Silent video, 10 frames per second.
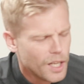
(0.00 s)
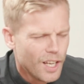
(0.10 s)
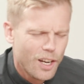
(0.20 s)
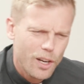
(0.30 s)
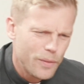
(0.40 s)

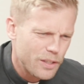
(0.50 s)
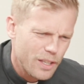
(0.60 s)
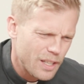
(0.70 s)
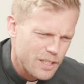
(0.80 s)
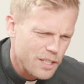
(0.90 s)

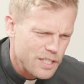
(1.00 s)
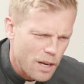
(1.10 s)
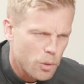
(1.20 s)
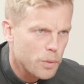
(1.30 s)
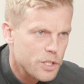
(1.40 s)
That's not what
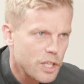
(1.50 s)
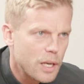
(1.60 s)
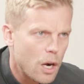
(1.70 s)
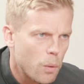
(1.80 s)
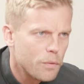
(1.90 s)
we're saying.
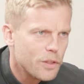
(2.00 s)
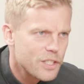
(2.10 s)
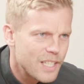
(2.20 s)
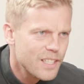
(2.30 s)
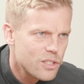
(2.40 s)
However, this
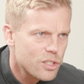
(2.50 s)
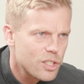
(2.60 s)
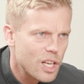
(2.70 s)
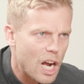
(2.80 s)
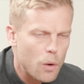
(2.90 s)
is
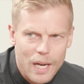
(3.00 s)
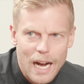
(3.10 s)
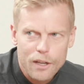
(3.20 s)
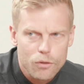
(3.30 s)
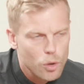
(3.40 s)
how
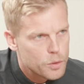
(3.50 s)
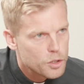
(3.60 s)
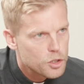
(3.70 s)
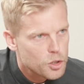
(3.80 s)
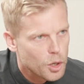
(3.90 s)
God grows his
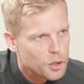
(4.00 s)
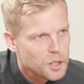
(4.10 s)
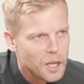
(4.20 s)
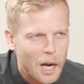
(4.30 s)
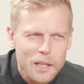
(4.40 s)
church.
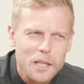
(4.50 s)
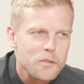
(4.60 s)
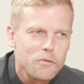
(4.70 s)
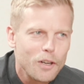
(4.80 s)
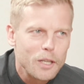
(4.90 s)
I think it's
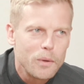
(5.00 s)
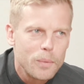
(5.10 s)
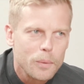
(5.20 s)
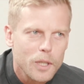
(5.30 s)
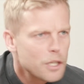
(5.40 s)
funny when people are
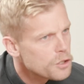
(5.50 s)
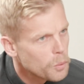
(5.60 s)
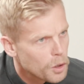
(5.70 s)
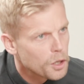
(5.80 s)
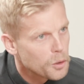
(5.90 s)
like, it's the
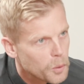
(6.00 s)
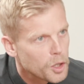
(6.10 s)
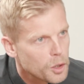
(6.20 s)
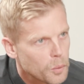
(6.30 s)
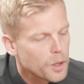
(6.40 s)
word, the word, the
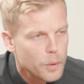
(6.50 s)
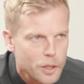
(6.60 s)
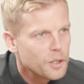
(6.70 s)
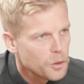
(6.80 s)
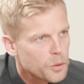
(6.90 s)
word. But
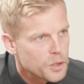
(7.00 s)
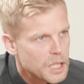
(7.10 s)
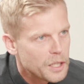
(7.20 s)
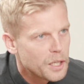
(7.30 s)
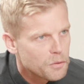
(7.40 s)
Luther said
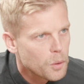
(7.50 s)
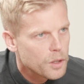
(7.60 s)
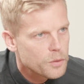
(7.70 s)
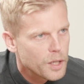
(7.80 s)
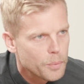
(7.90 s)
that, of course,
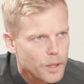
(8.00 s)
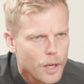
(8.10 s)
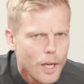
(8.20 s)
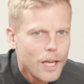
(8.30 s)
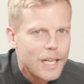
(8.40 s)
right? Mm-hmm. But
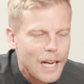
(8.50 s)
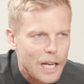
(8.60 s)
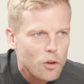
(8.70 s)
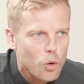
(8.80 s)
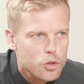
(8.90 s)
God
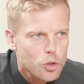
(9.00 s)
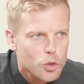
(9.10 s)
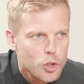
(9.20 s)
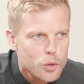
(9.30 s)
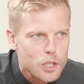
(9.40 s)
also
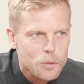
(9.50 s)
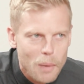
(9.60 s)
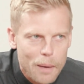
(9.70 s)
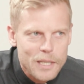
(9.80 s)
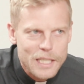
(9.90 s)
uses
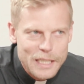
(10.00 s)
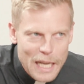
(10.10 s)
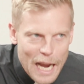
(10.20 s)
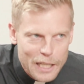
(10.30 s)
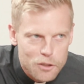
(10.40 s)
mommies and
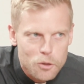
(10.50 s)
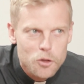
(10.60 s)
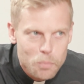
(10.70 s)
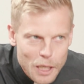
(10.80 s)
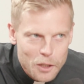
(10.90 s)
daddies who
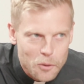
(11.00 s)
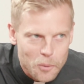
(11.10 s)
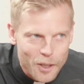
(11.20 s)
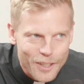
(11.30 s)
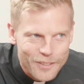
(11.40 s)
speak the
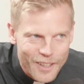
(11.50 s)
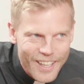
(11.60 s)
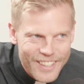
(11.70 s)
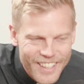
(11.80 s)
word, right?